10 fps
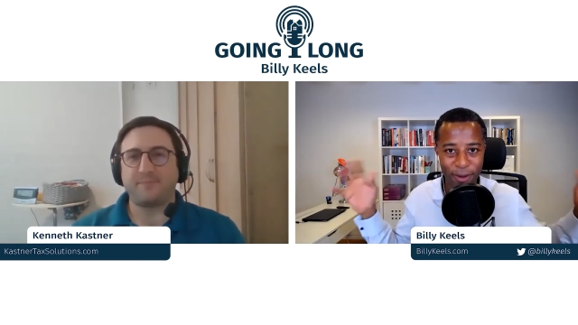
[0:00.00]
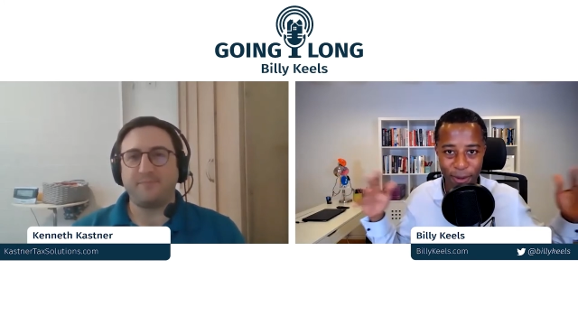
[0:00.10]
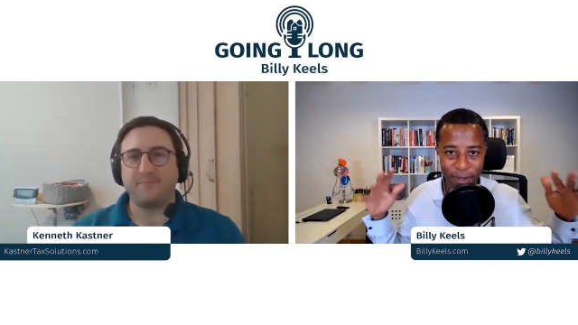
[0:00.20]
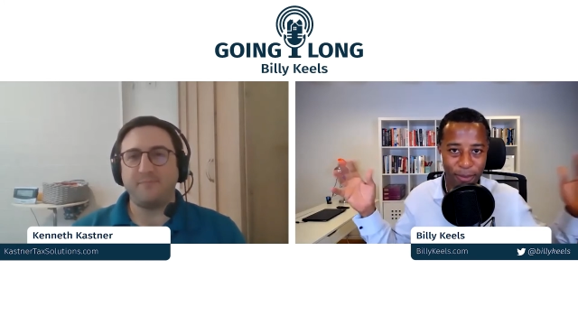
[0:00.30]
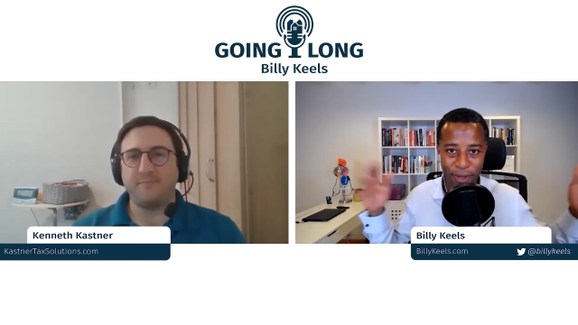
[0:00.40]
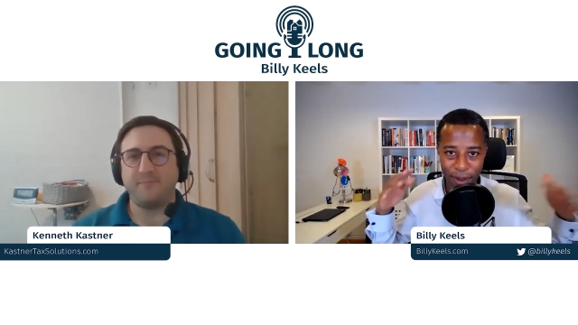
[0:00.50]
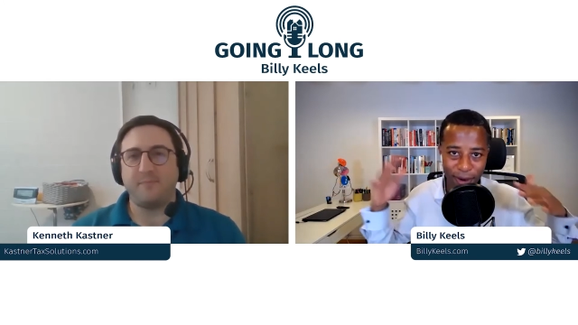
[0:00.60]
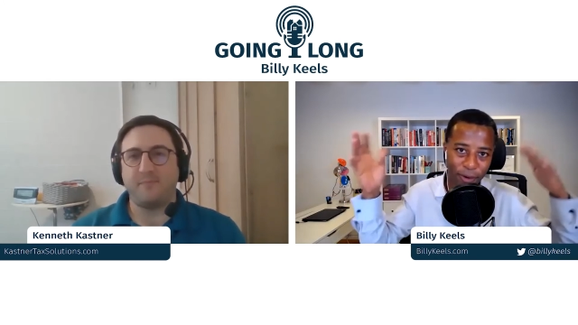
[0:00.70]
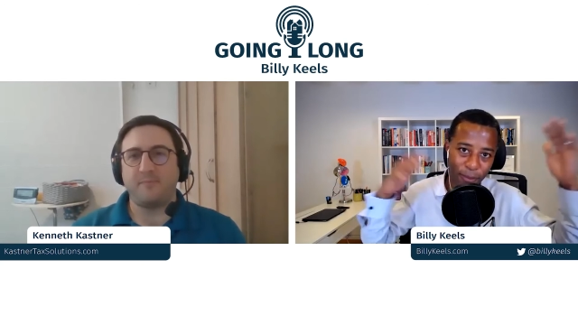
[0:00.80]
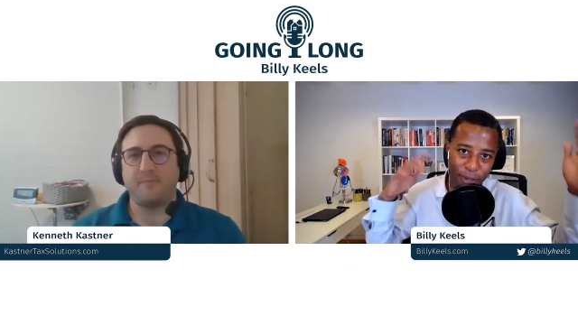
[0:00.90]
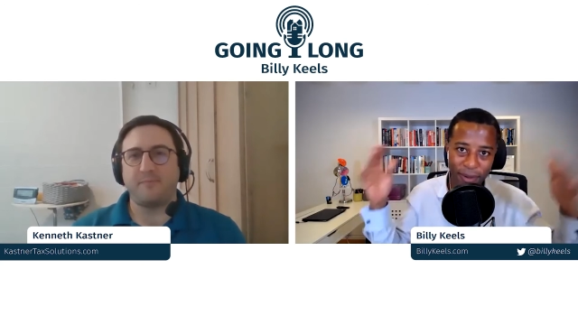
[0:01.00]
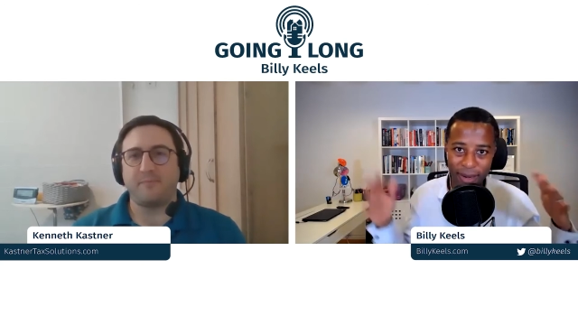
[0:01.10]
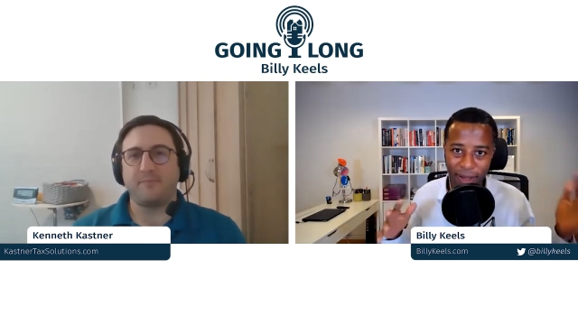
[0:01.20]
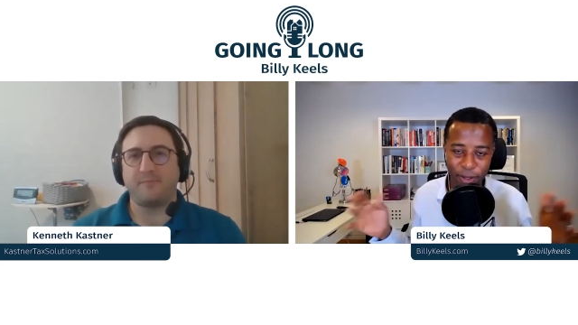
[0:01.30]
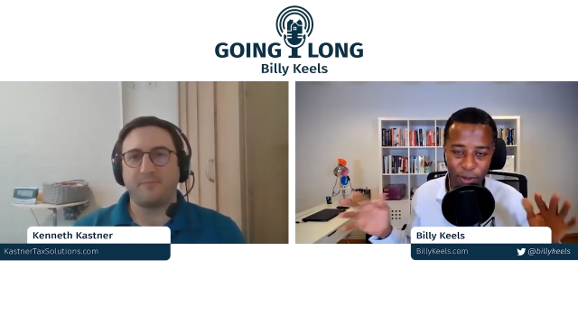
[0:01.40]
Speaker 1: you know depending on if you're a
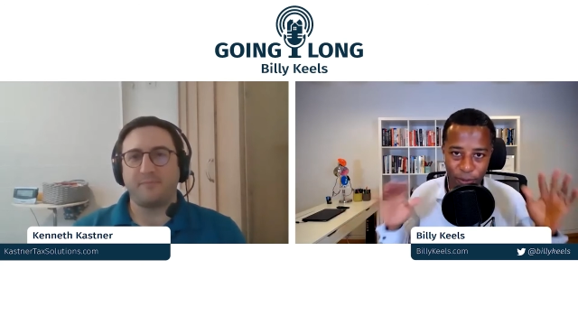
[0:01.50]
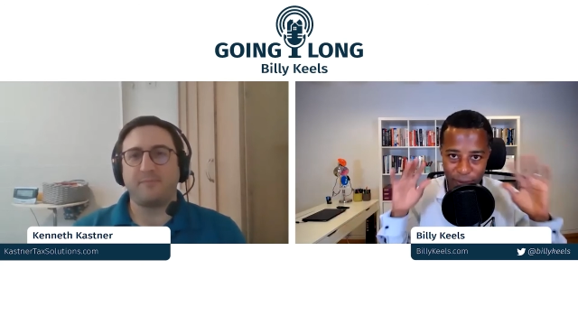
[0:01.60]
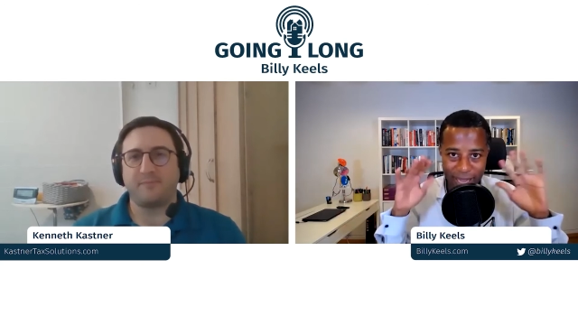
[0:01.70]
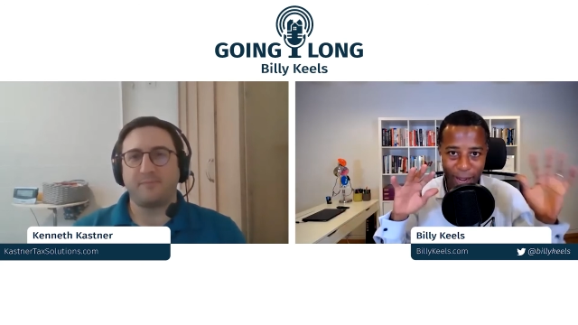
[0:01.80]
million dollars or over.